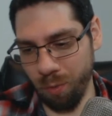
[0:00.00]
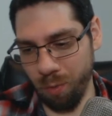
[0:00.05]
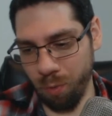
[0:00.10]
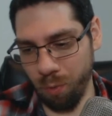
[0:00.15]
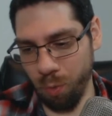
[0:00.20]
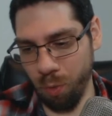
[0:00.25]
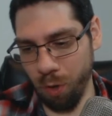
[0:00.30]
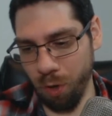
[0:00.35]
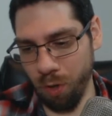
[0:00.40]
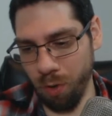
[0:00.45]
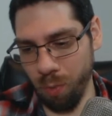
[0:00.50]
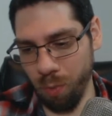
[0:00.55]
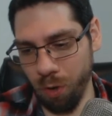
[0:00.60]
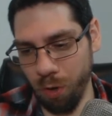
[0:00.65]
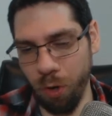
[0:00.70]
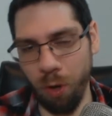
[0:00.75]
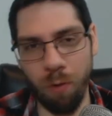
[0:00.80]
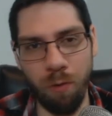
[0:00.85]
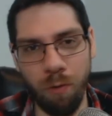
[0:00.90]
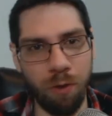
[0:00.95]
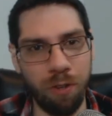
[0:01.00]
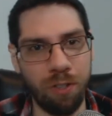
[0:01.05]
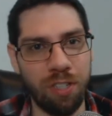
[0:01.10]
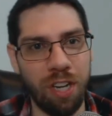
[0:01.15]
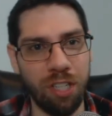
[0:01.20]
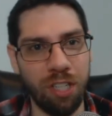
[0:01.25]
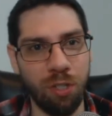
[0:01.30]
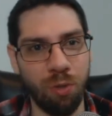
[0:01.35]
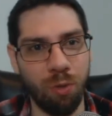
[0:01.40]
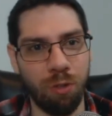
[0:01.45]
we're
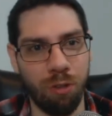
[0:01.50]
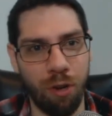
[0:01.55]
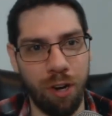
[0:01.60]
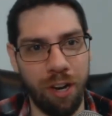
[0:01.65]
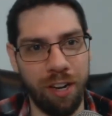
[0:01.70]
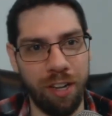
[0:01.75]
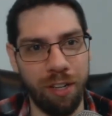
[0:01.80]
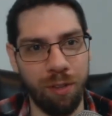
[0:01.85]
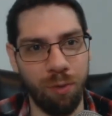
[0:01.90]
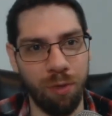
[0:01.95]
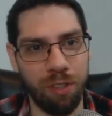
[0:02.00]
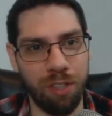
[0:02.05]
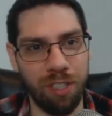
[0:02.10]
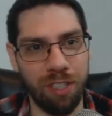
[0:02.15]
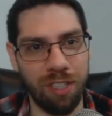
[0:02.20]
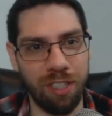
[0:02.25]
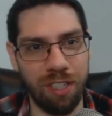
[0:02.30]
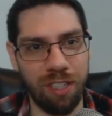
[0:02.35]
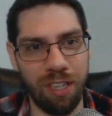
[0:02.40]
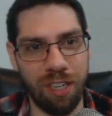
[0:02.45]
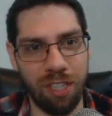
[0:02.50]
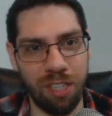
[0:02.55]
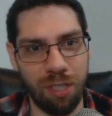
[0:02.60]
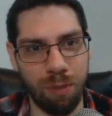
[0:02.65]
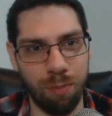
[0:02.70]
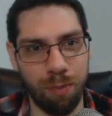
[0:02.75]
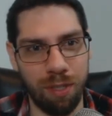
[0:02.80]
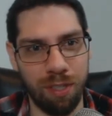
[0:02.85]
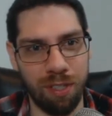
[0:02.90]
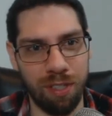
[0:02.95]
oversaturated with these
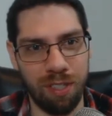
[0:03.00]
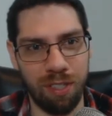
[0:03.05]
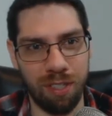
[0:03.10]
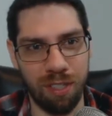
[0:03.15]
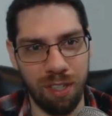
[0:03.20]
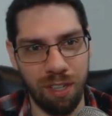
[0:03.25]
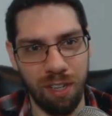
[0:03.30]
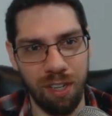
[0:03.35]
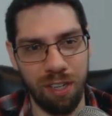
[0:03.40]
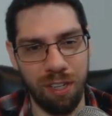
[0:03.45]
announcements.